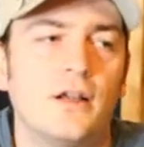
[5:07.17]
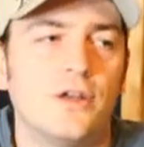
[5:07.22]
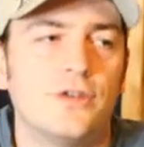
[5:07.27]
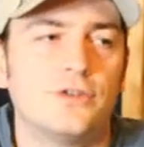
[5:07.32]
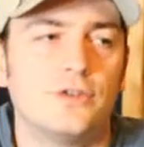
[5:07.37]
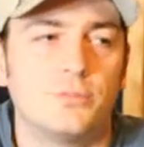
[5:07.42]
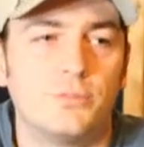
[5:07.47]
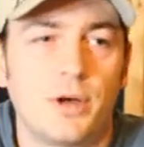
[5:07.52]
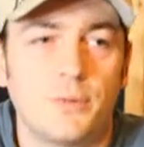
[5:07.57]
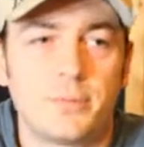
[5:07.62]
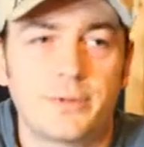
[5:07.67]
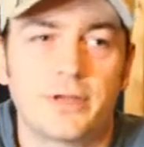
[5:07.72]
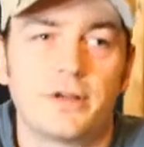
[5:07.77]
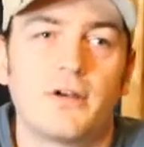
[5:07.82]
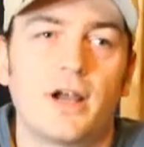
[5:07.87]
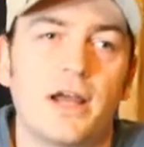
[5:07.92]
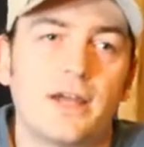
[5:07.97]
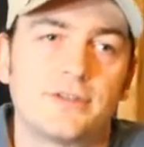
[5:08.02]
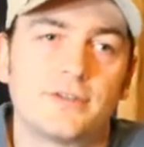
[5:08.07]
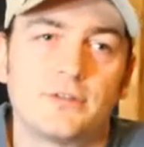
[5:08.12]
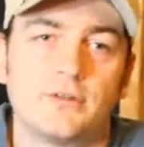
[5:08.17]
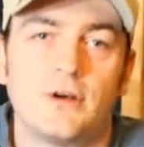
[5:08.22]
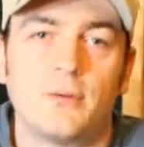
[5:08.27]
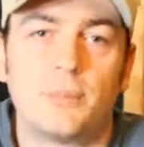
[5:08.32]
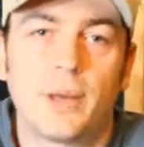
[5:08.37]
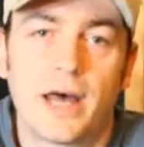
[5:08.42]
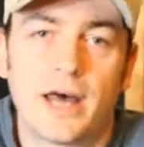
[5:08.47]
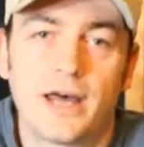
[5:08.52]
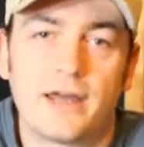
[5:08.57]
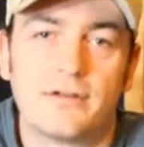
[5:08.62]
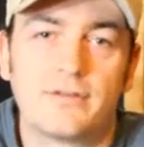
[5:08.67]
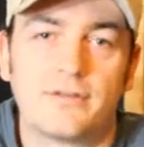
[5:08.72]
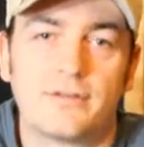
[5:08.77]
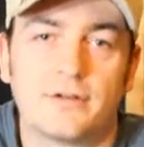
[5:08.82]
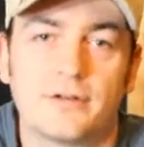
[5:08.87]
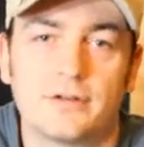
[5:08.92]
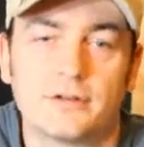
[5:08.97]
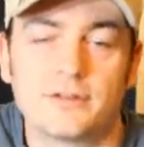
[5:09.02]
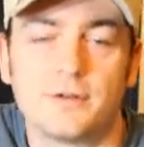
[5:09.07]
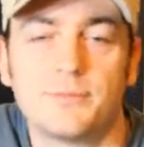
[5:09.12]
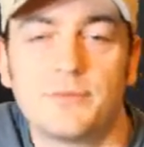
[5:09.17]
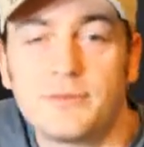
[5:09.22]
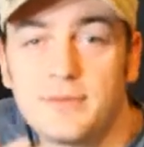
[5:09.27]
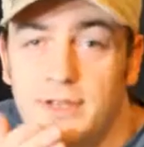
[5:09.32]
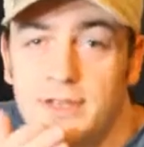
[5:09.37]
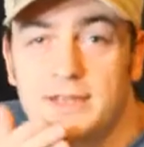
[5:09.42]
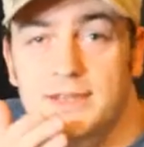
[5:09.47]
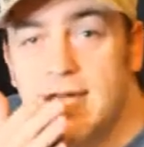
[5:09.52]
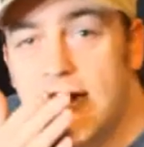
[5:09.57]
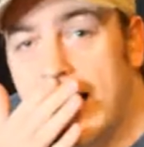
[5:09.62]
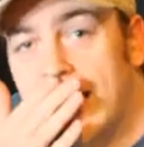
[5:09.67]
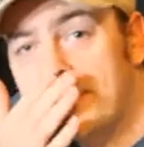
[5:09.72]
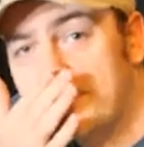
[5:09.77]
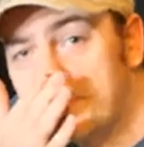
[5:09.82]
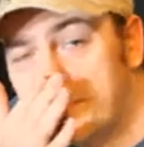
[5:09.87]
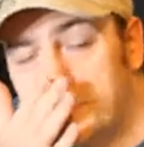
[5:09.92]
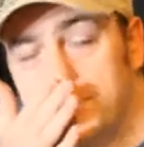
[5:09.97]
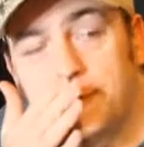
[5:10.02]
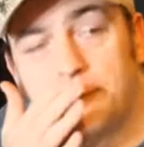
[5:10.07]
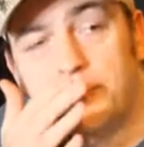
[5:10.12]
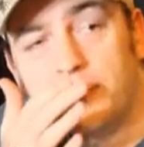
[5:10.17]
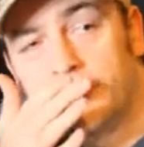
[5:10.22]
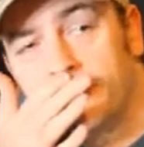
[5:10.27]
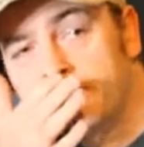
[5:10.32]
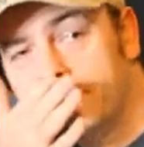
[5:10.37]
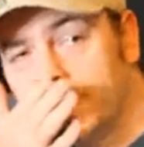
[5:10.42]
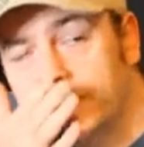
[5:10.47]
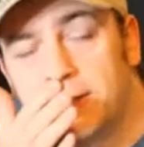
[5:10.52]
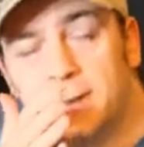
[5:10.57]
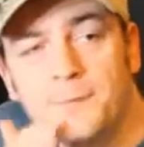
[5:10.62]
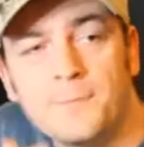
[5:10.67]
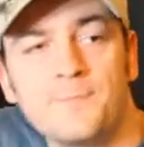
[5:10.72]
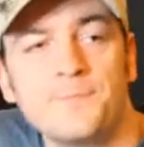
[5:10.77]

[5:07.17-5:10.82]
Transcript: so bumping your ISO up high for something like that would be perfect.